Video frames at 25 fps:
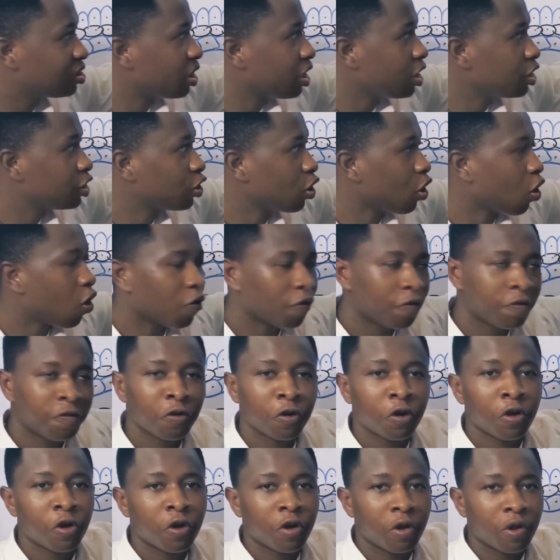stage of
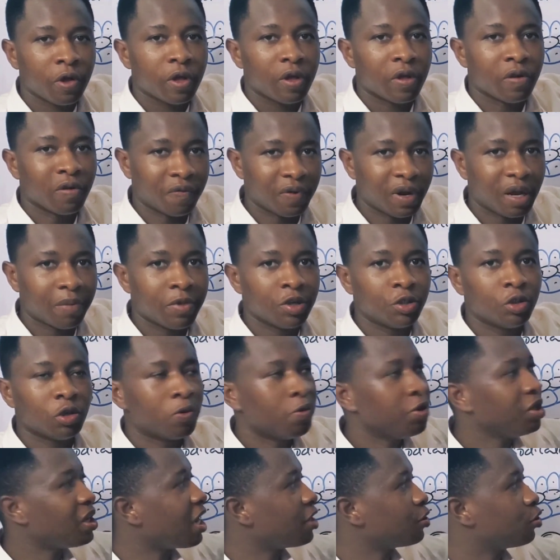
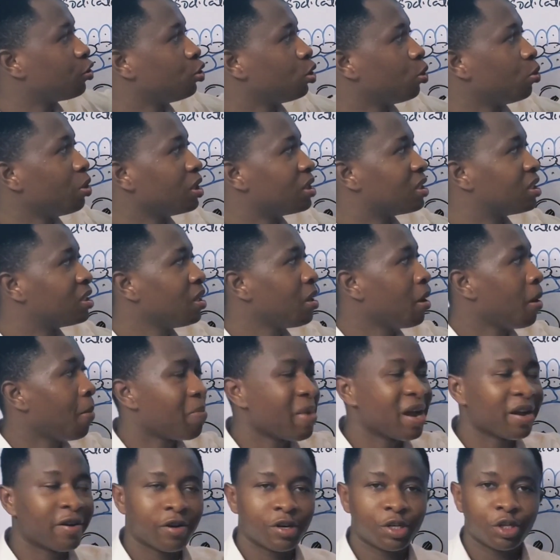inflammation, which has to do with
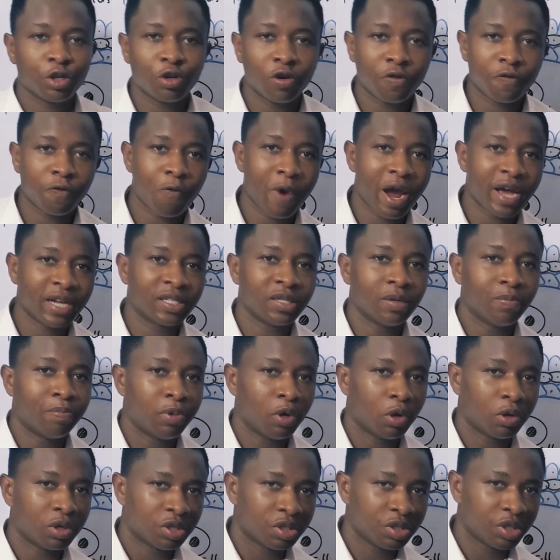migration of white
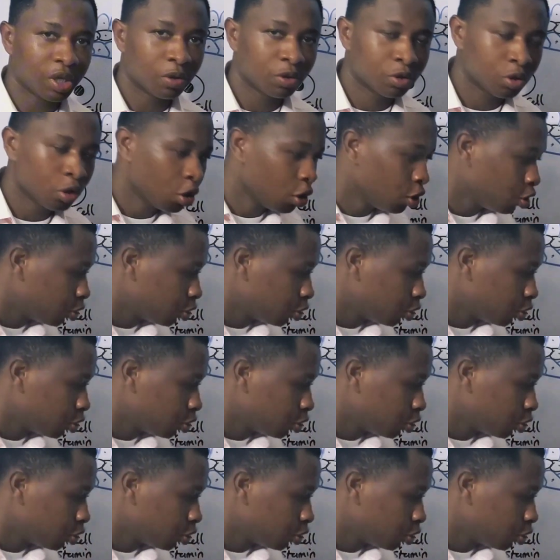blood cells.